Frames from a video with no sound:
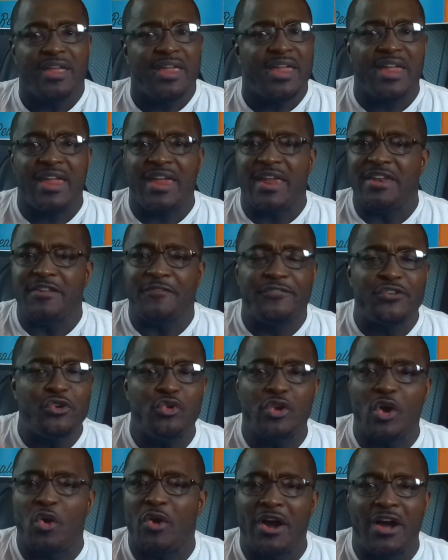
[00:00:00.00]
And if you
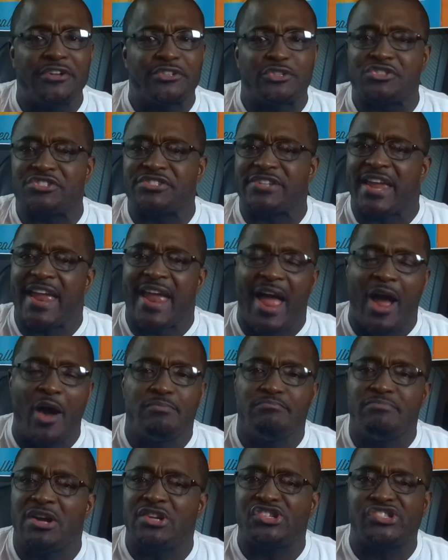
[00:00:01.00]
don't understand how
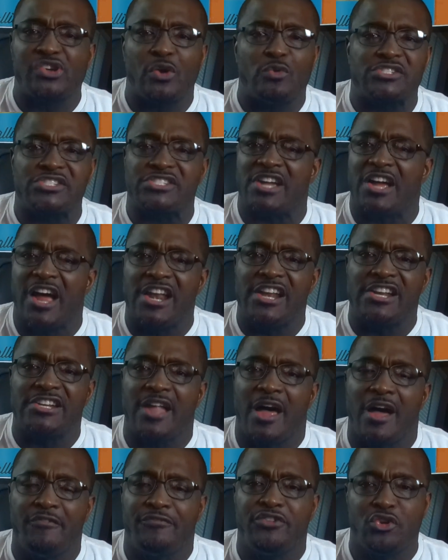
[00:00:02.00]
much your son
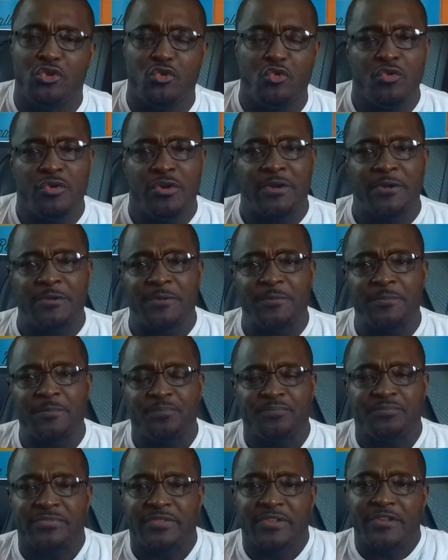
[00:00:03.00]
loves you,
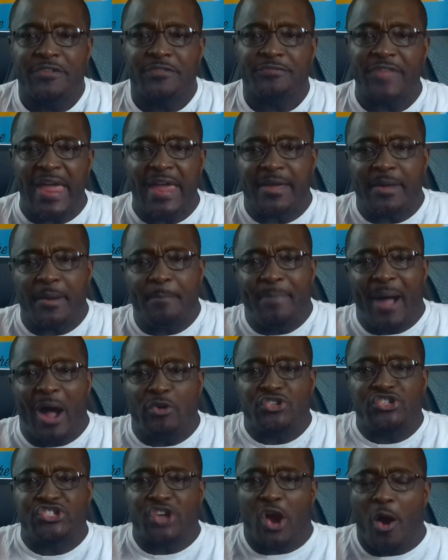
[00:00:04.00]
think
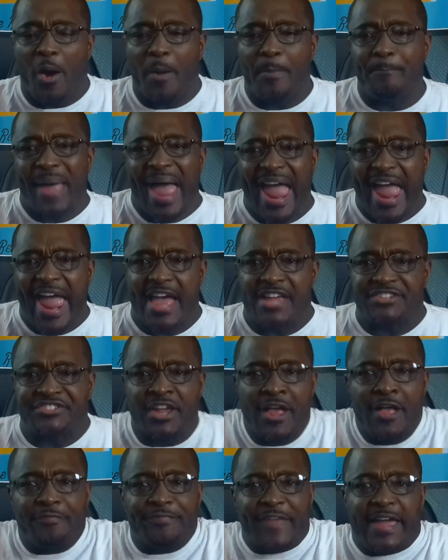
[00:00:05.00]
about y'all past.
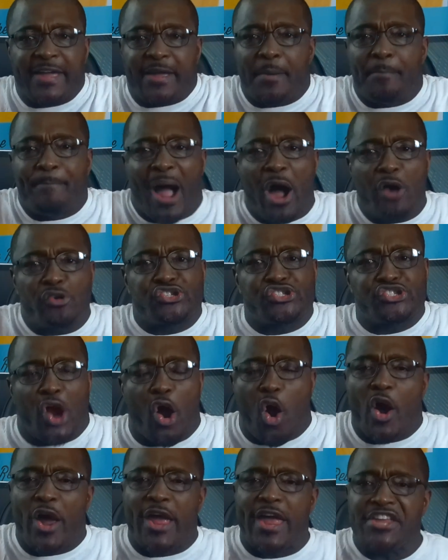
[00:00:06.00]
Think about
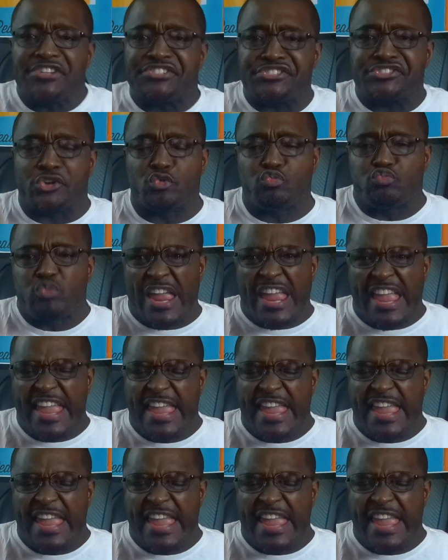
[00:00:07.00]
y'all history.